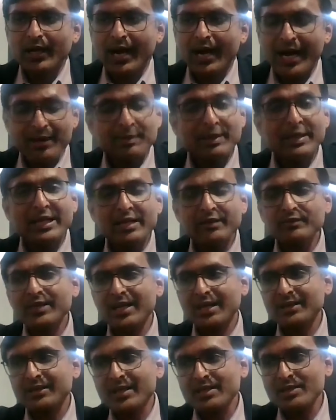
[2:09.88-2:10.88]
I believe
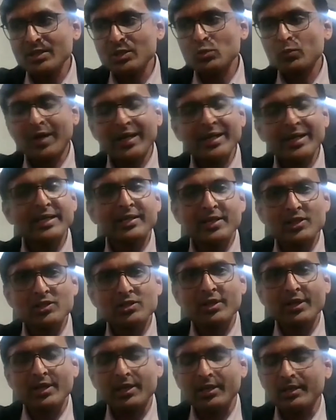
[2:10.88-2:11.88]
that this is one
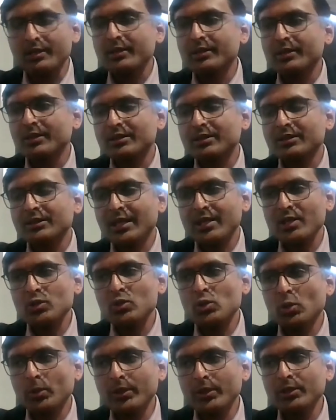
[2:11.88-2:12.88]
industry that is
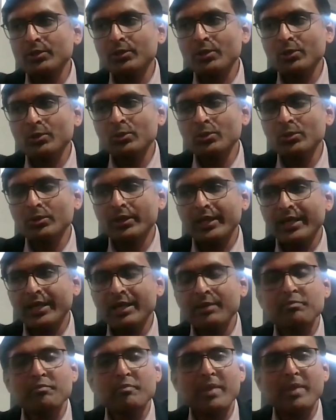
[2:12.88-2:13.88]
going through
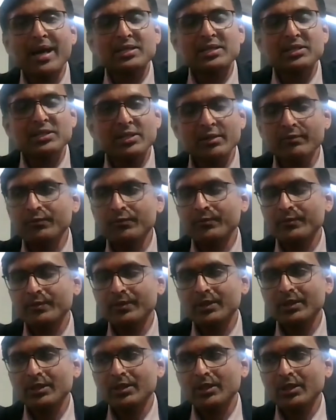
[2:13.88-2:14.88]
a massive
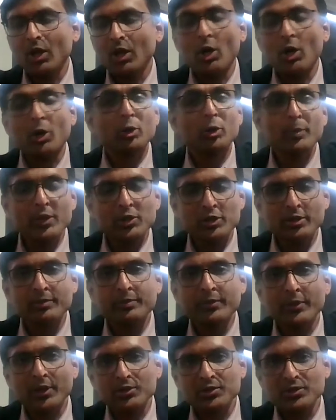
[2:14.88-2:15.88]

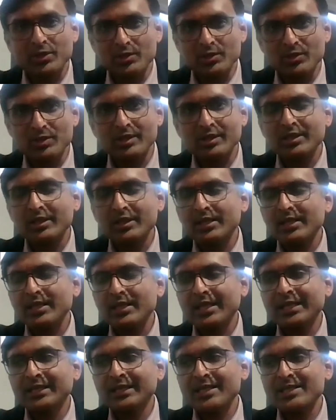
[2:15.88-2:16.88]
automation process,
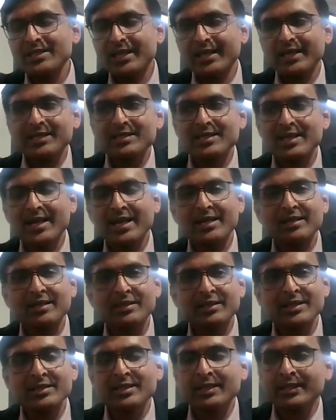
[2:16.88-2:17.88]
in the sense
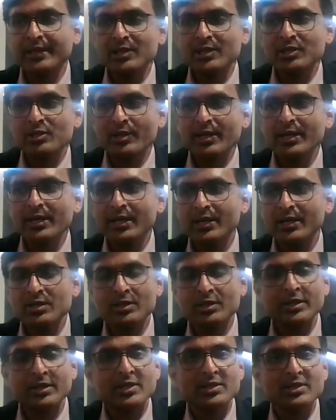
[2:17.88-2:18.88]
that this industry
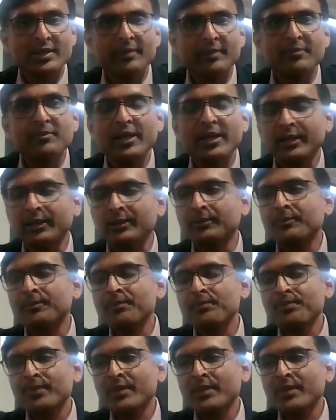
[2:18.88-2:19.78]
is disrupting